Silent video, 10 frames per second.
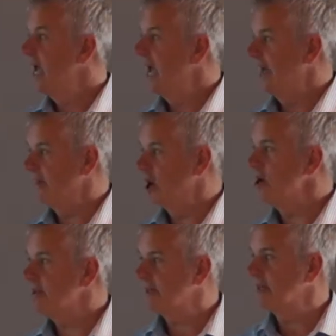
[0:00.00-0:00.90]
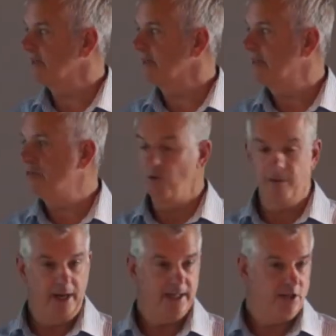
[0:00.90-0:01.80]
And the only thing that they thought
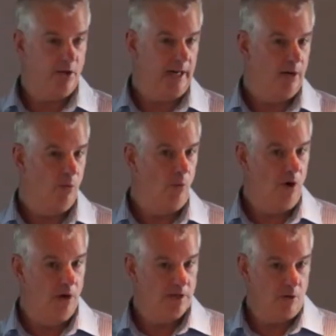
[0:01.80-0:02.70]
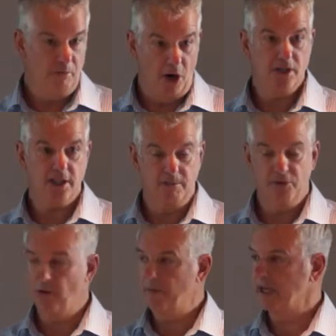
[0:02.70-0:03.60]
about doing was, or most of
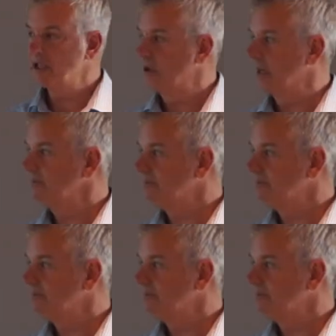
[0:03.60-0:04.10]
them thought about doing,